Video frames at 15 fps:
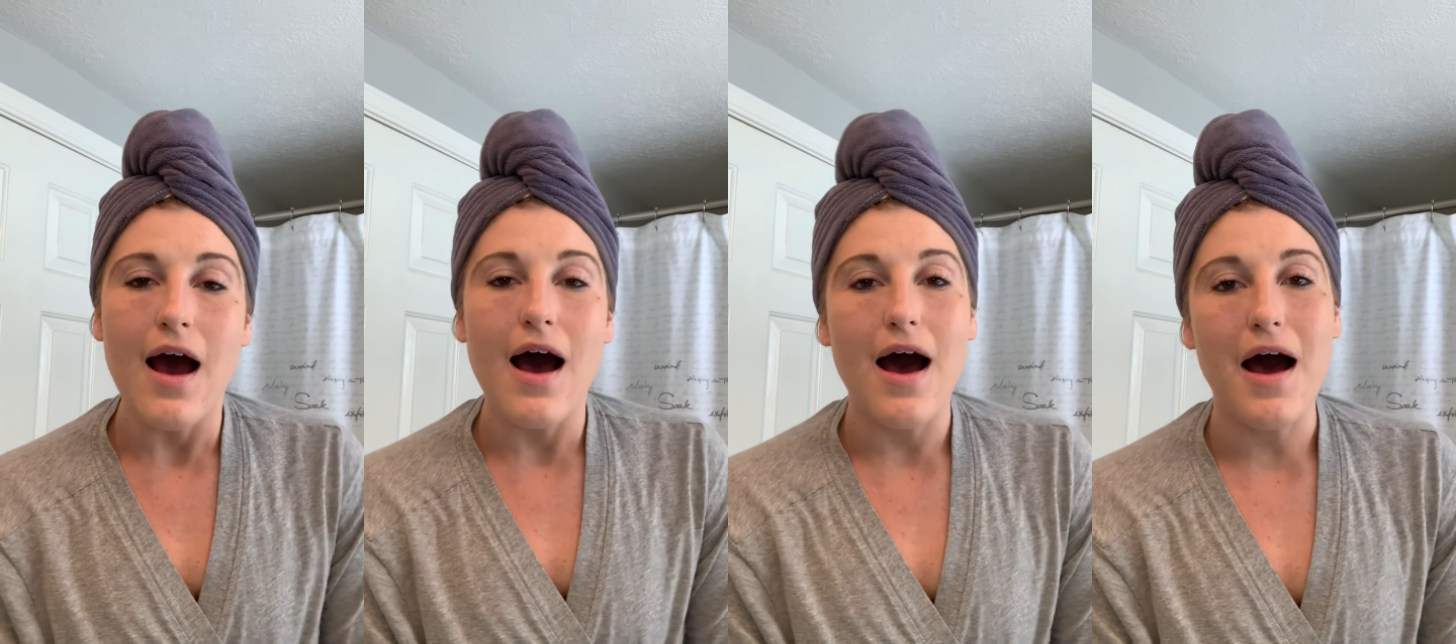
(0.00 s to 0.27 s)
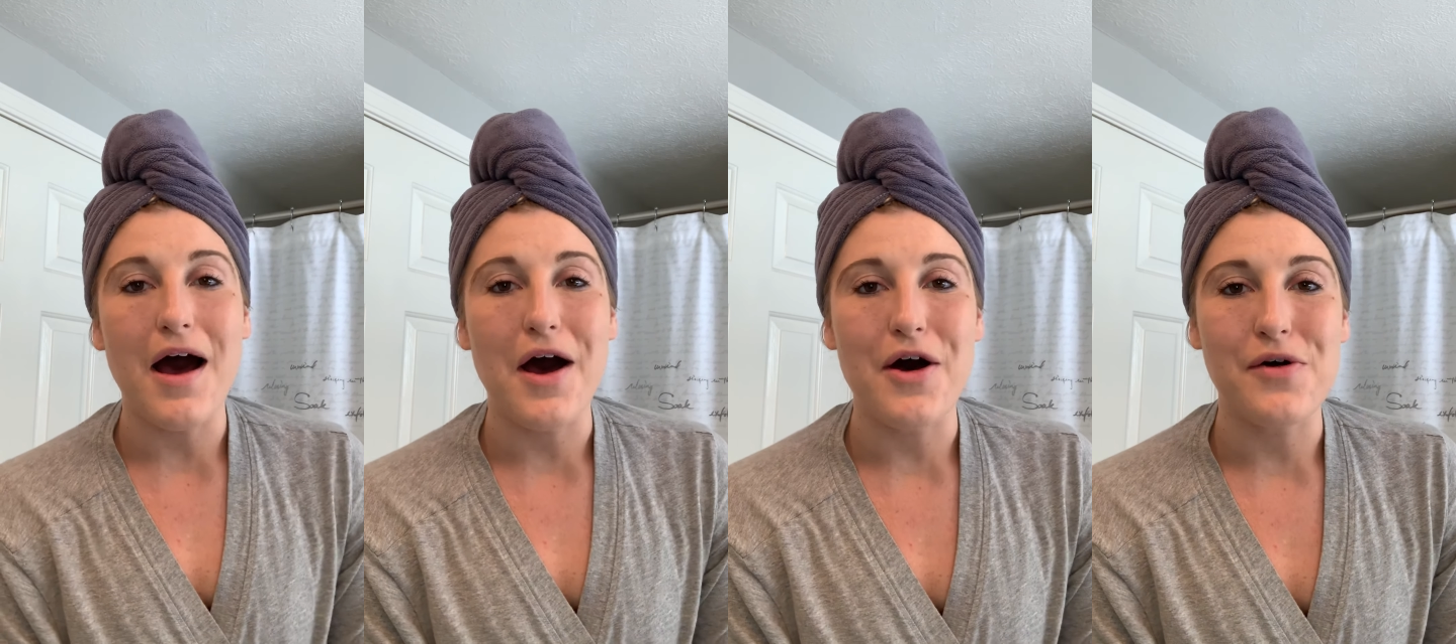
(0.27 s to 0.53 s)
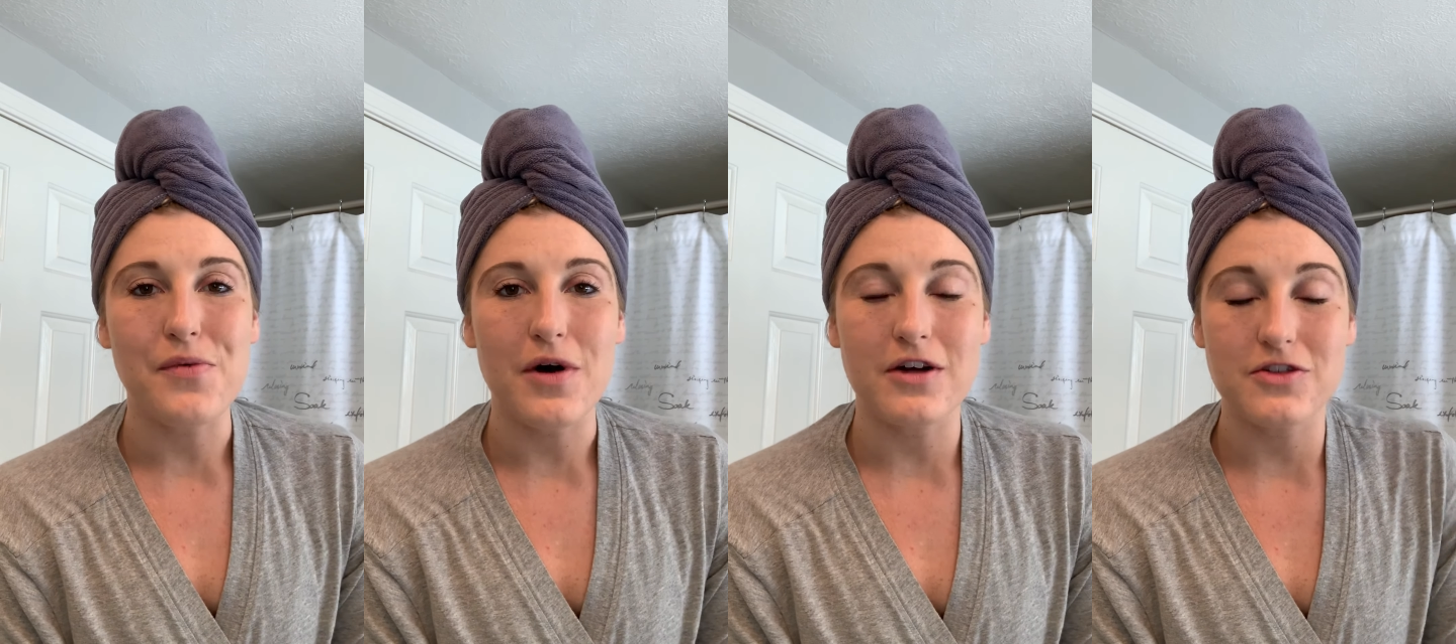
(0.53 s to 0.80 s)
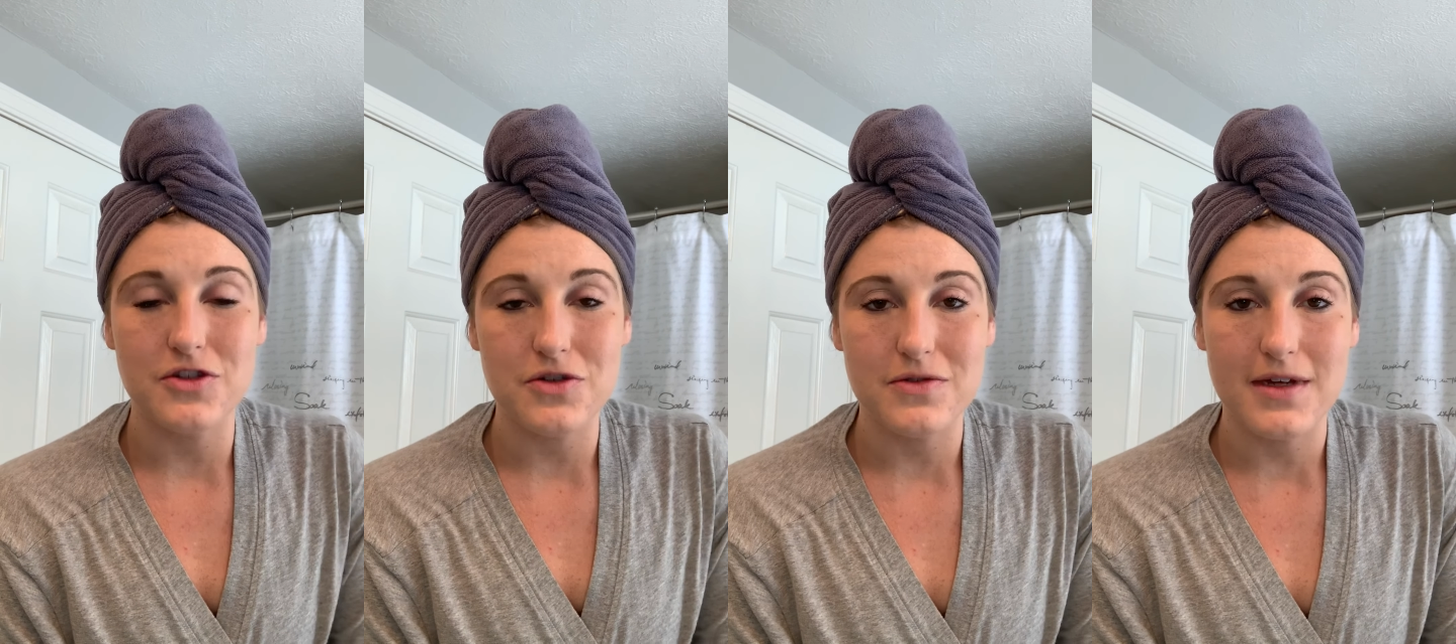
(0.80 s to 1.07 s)

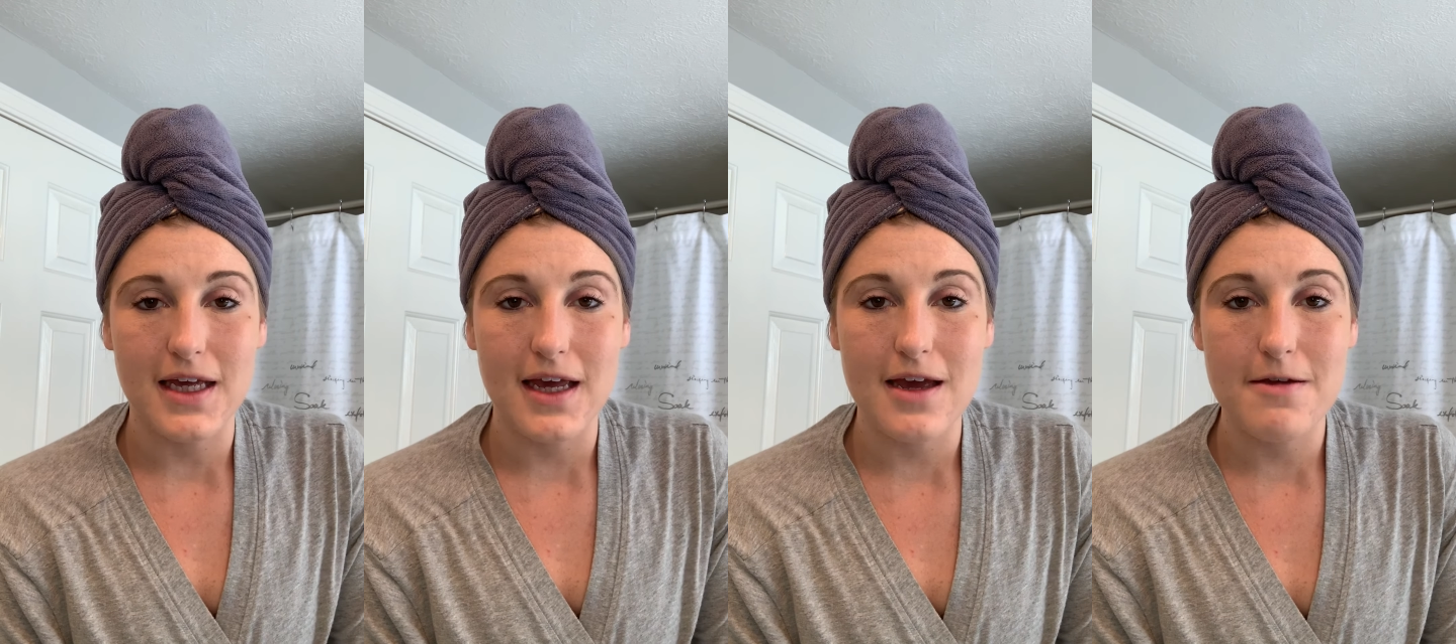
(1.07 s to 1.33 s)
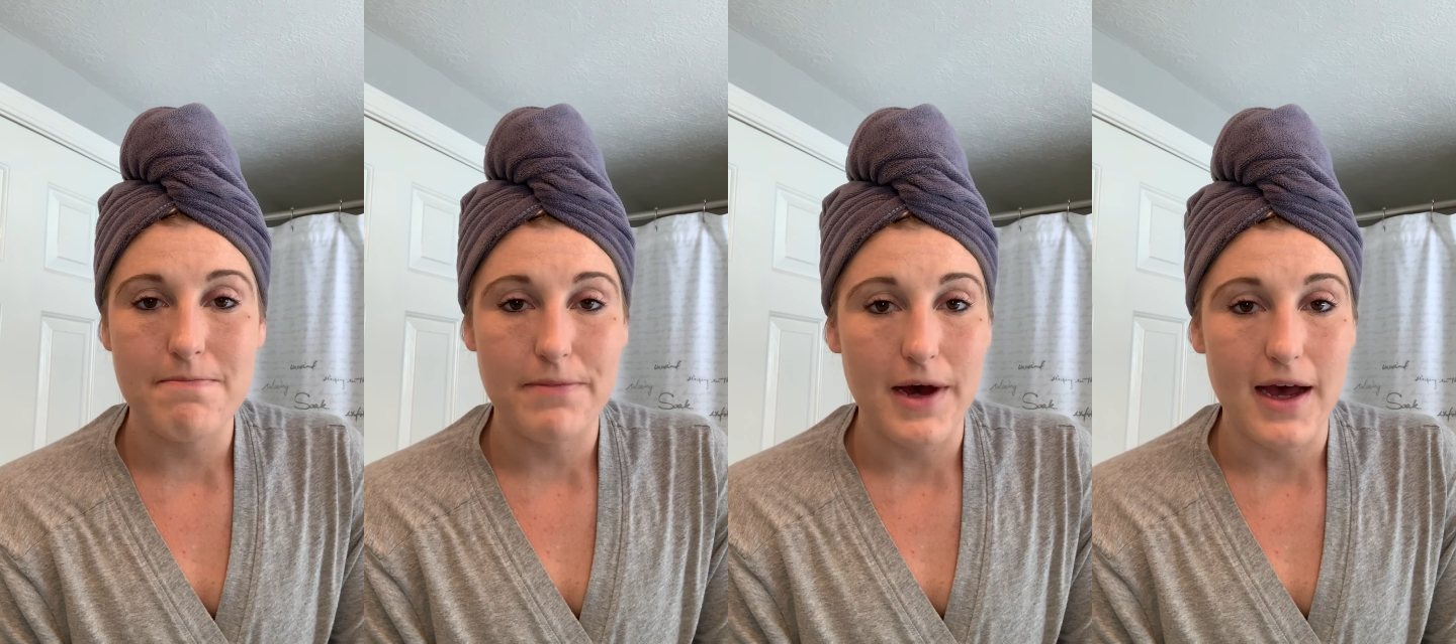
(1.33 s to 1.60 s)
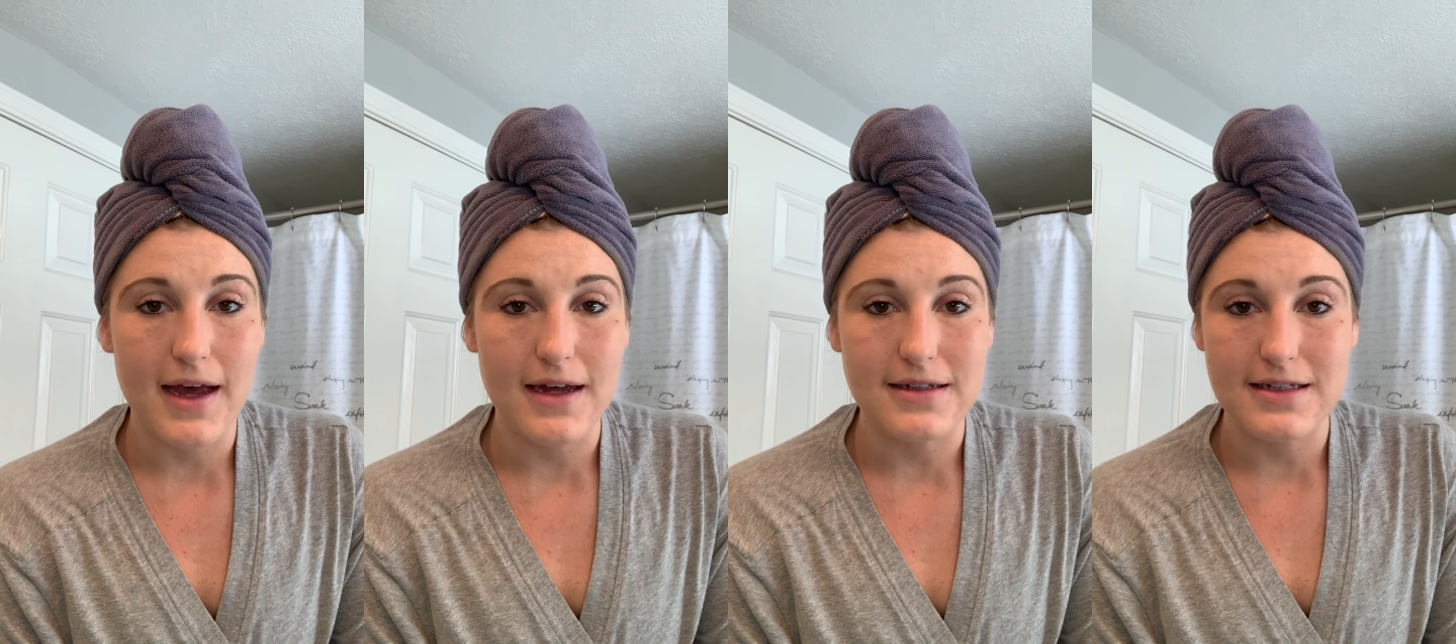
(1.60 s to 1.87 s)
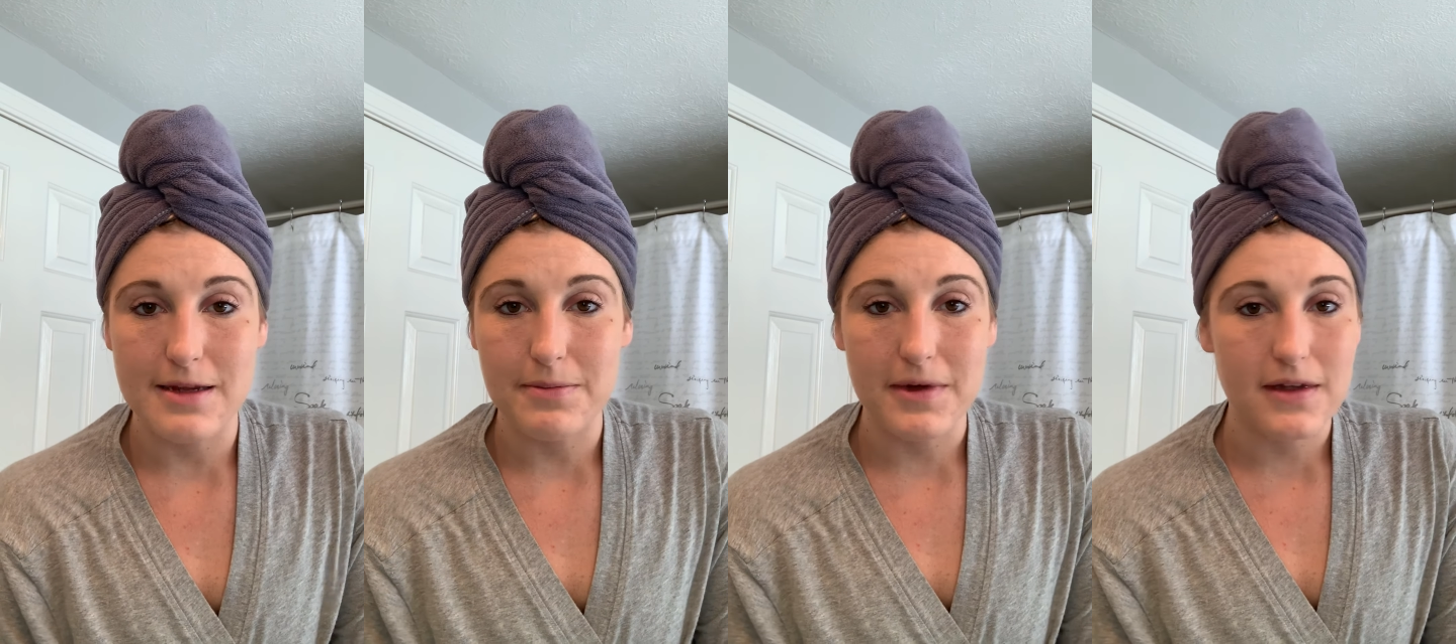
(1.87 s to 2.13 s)
while doing it, but
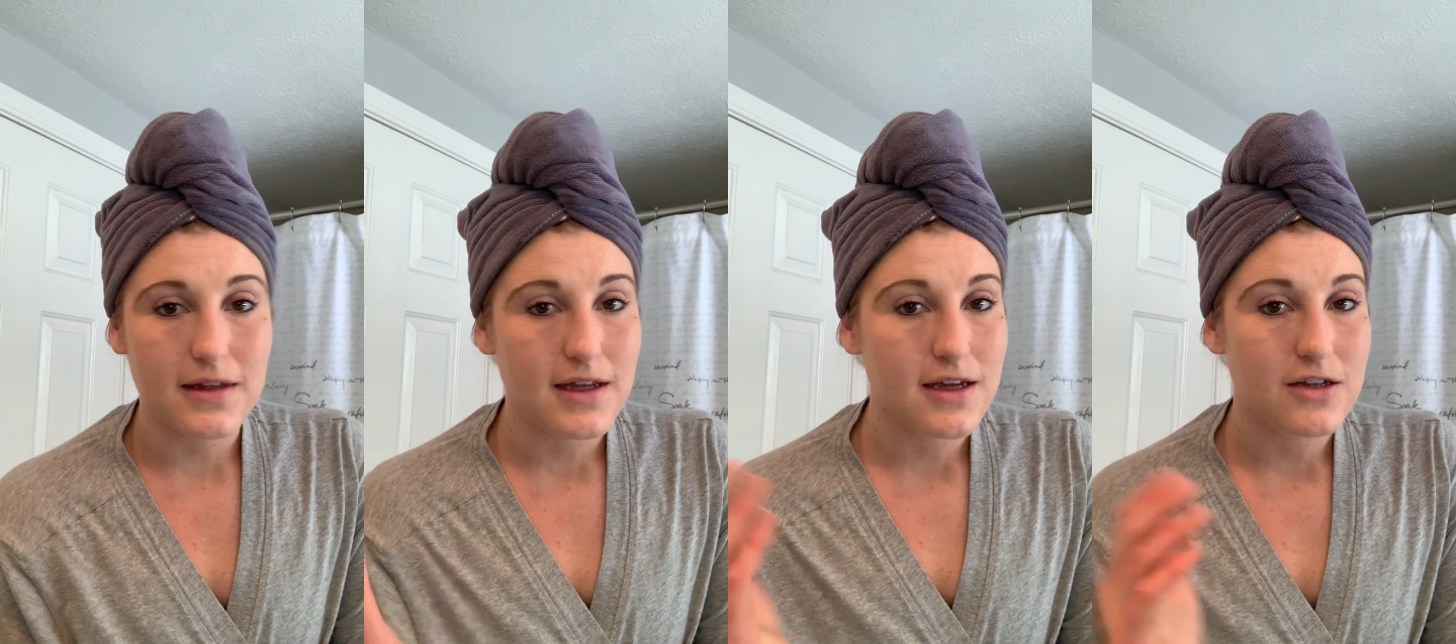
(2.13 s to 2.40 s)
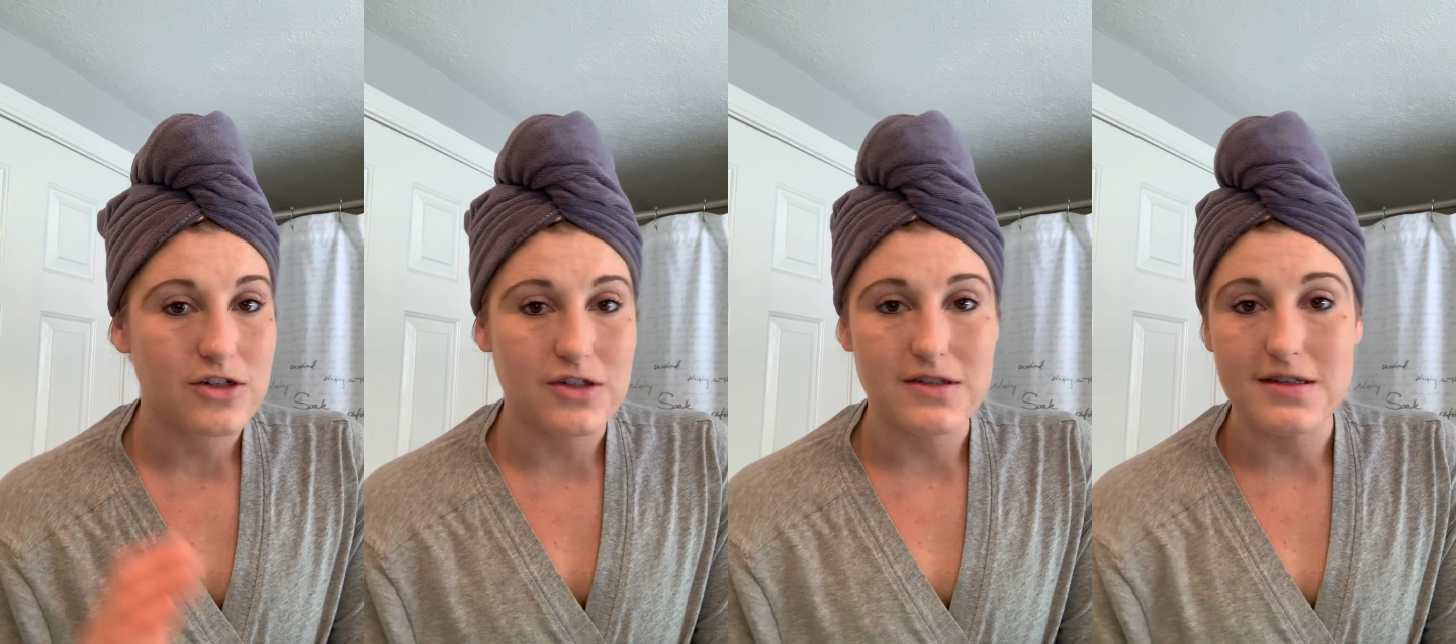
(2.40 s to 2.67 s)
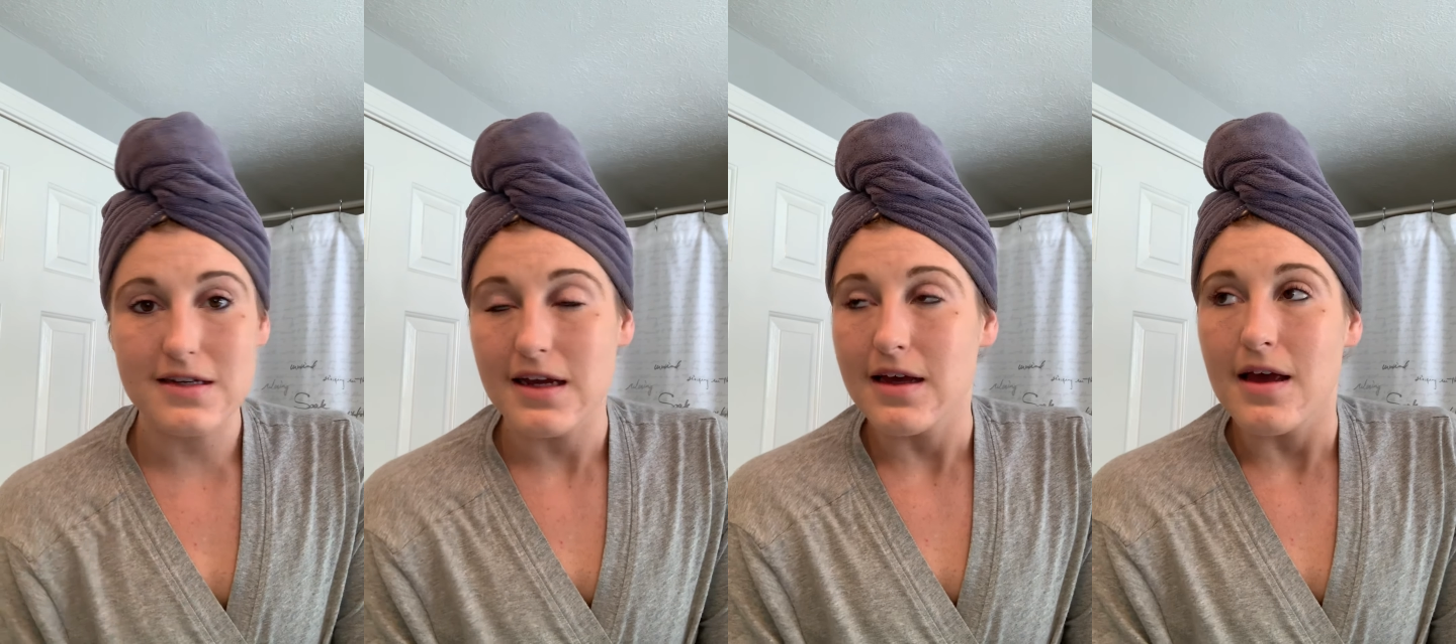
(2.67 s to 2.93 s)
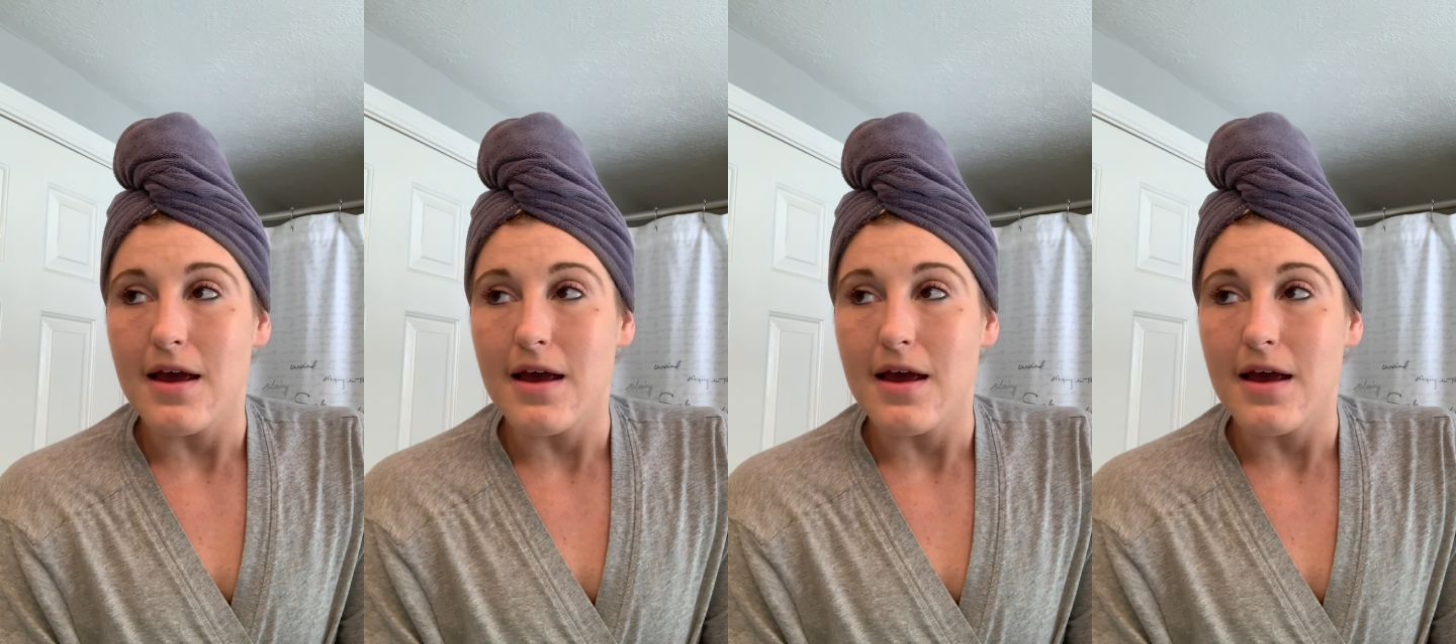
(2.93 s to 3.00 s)
typically you just